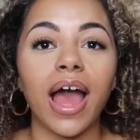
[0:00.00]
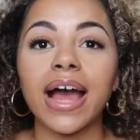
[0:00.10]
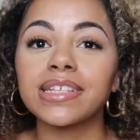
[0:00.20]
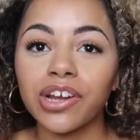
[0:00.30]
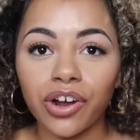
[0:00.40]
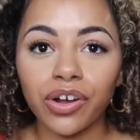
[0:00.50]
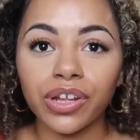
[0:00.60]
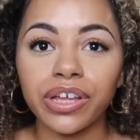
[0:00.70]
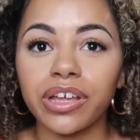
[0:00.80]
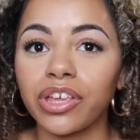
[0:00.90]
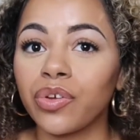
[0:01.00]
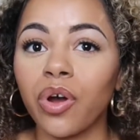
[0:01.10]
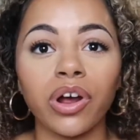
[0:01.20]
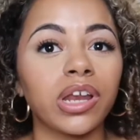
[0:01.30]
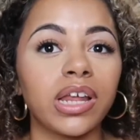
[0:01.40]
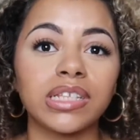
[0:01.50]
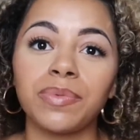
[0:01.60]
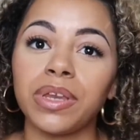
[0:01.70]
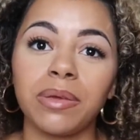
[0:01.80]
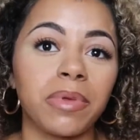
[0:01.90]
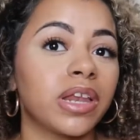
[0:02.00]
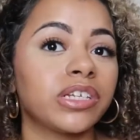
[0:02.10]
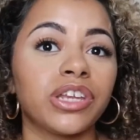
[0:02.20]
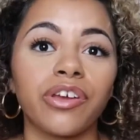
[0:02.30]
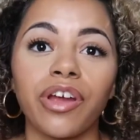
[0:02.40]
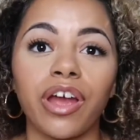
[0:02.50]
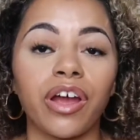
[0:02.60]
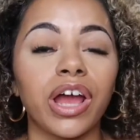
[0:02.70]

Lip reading: As a curly, you already need to be deep conditioning your hair.